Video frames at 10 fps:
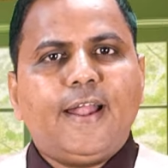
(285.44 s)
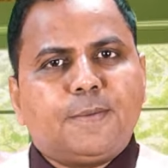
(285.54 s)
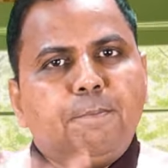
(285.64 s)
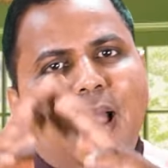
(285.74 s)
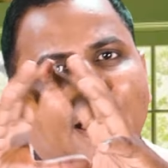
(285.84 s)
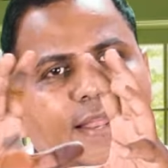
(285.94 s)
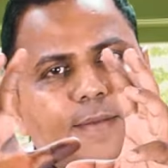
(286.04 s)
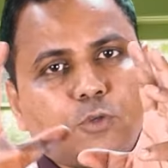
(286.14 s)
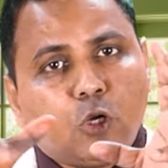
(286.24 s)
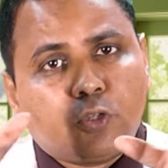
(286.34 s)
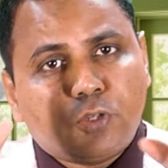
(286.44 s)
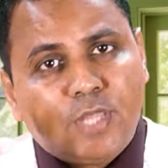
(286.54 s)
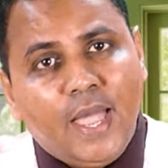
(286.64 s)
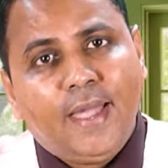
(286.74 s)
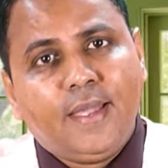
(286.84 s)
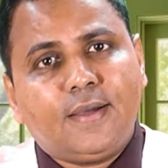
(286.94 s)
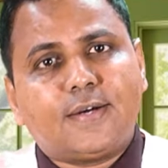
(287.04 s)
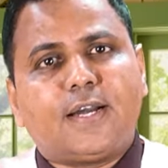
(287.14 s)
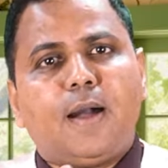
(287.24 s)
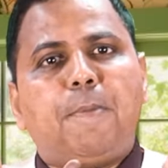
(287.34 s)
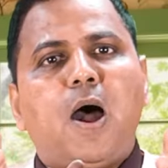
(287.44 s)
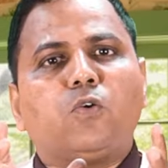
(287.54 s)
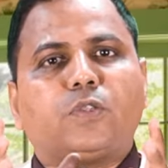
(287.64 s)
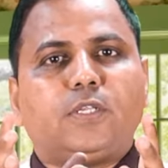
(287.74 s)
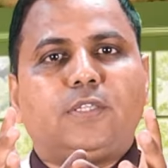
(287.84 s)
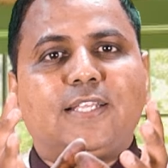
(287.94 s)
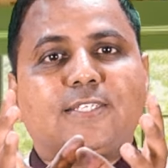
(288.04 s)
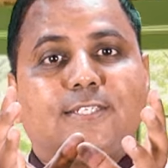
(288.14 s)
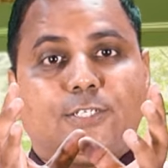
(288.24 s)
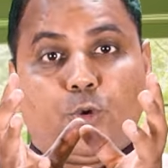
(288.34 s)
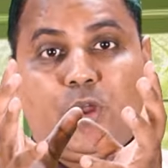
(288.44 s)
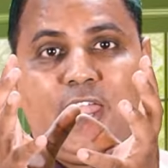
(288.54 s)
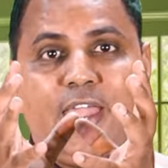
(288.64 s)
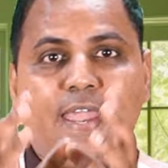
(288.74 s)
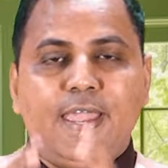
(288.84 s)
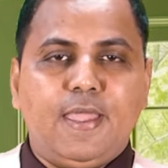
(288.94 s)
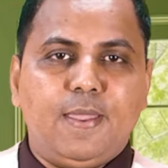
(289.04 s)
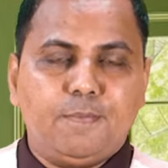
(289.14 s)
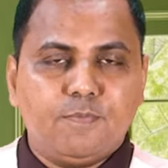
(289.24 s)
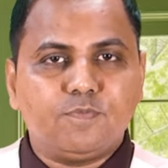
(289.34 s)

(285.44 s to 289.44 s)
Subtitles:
It made him to think about this dream.